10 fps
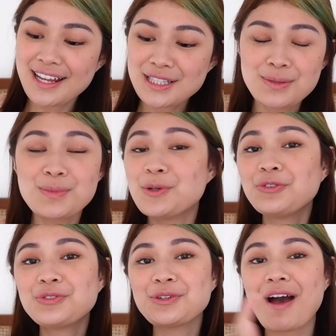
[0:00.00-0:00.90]
let's
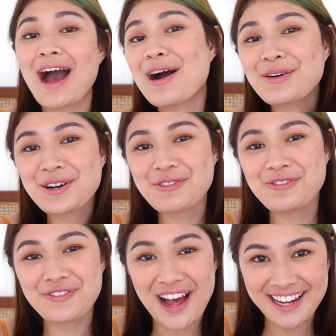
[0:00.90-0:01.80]
move to our
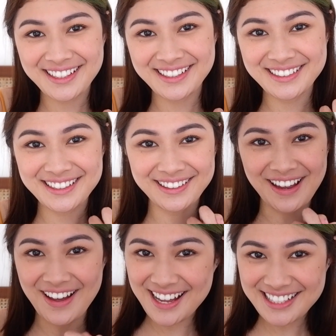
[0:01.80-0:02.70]
final
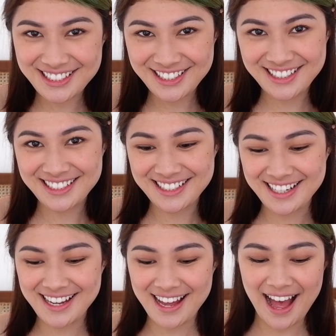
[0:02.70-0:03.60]
touch.
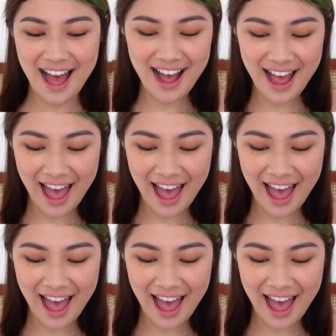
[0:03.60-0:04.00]
Ang